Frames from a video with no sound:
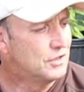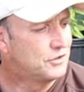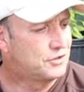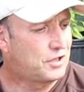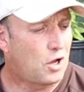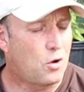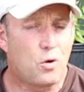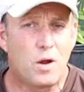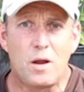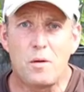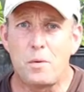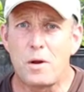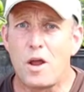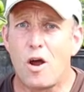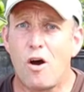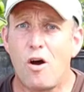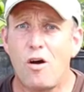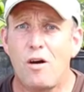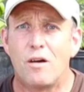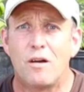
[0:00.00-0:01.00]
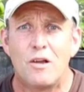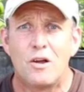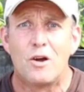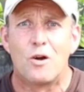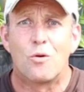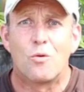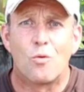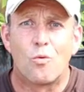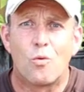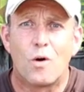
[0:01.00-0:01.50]
So here we are,
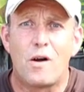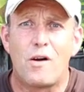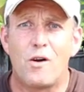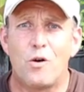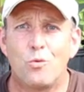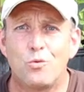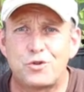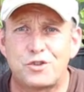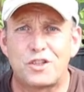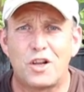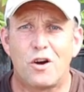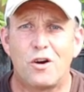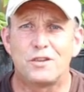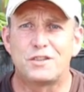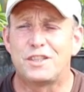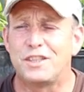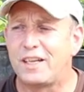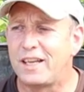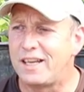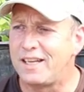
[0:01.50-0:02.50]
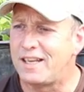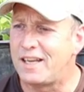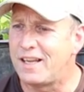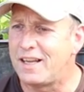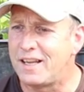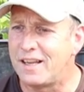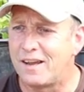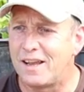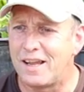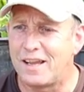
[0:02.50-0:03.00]
where it all started in
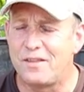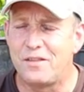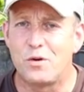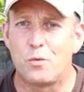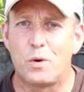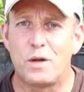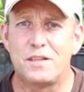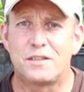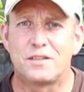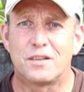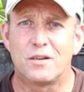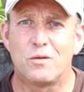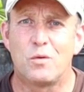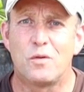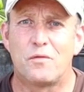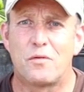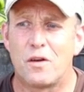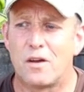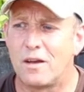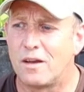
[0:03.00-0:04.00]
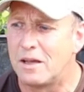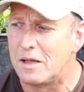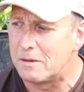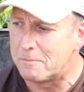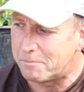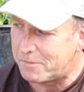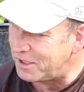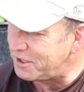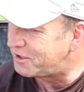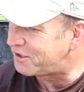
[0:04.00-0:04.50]
the uh, in the winter with uh,
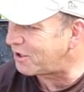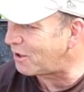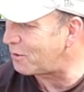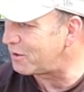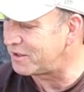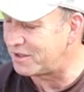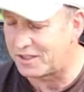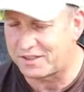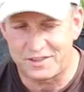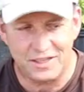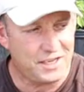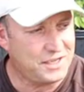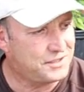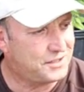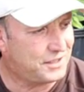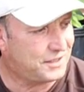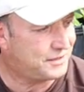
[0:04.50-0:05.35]
me sowing the seeds,